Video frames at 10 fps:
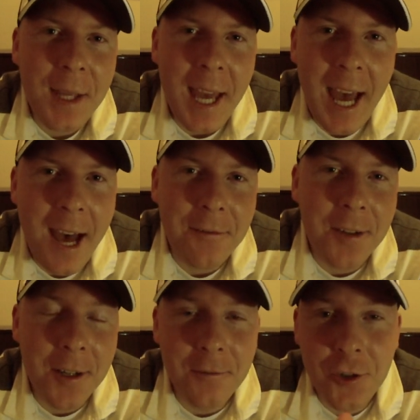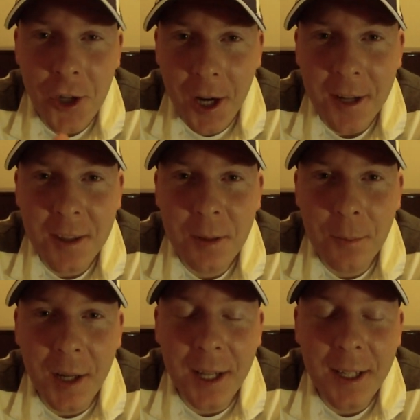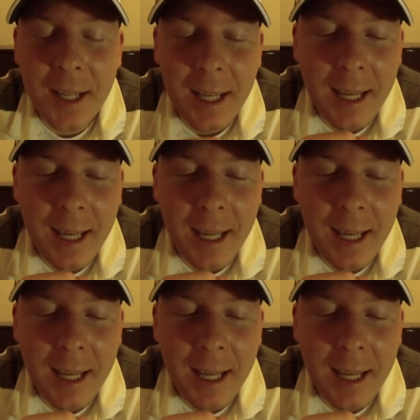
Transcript: behalf of Jonathan Budd,